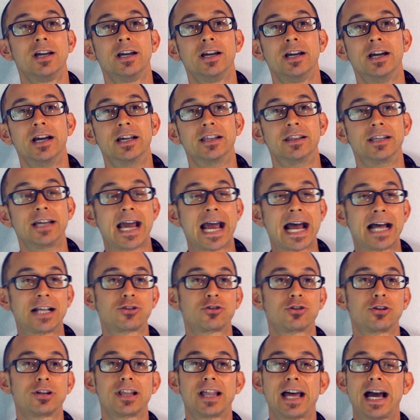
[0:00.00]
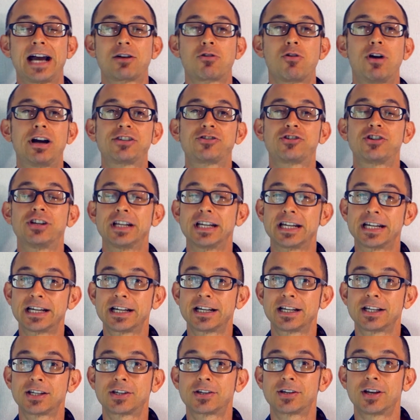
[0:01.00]
And the answer to that question
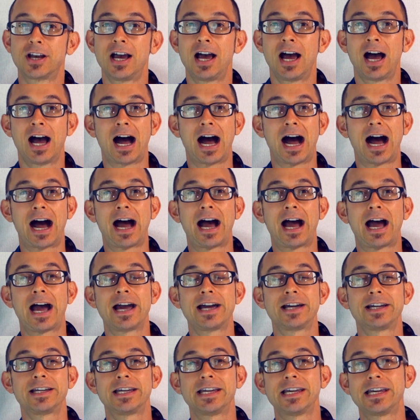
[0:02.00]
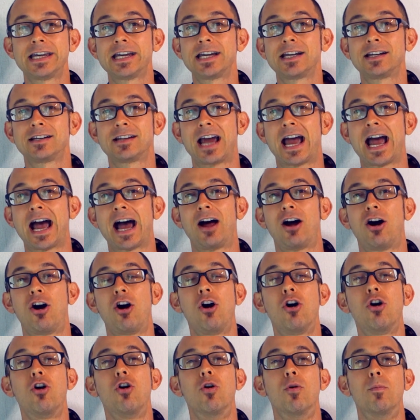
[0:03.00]
is, I eat at
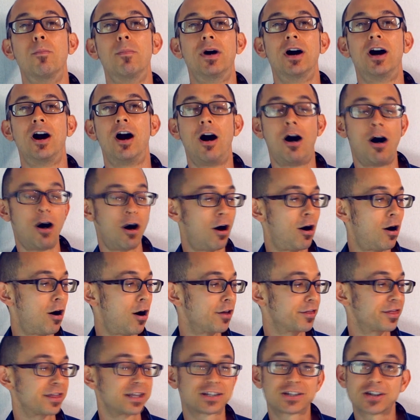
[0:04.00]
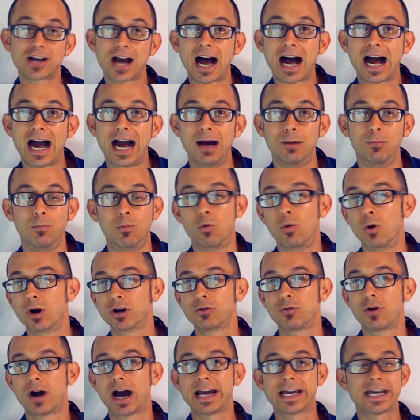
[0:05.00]
home all of the time. What
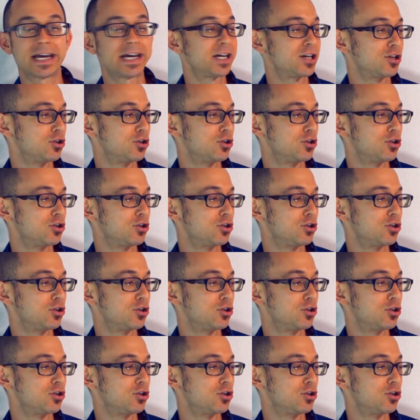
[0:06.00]
do I eat?